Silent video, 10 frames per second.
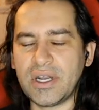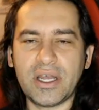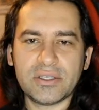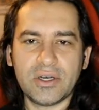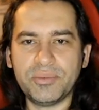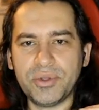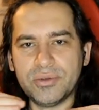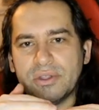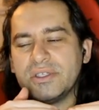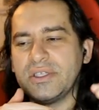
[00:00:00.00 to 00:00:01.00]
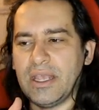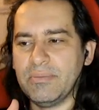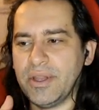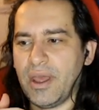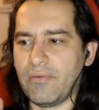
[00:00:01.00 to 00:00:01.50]
not up to the
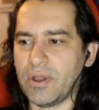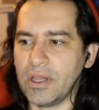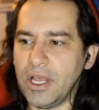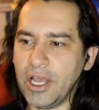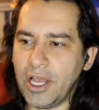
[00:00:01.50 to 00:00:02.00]
same level.